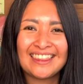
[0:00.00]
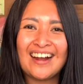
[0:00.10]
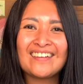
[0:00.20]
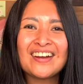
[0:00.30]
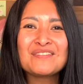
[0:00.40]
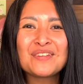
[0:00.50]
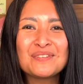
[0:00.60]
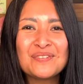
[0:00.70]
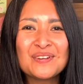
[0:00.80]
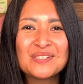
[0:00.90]
All right, for
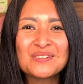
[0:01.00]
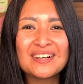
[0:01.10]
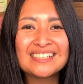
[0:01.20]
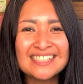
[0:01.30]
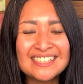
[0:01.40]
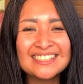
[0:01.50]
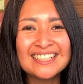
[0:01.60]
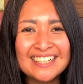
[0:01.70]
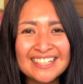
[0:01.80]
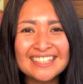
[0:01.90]
the folks who are still
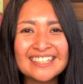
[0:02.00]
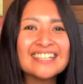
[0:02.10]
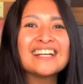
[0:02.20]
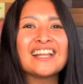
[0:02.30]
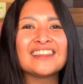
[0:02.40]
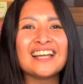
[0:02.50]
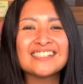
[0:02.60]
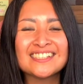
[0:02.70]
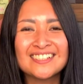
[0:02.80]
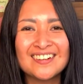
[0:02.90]
here,
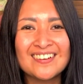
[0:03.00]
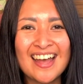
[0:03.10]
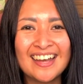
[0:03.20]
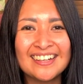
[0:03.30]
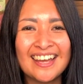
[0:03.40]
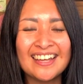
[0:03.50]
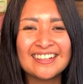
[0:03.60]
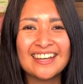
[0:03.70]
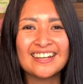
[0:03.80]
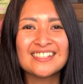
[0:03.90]
let's go ahead
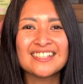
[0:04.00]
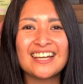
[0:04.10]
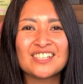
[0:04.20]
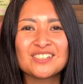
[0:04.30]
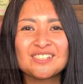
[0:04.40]
and get into that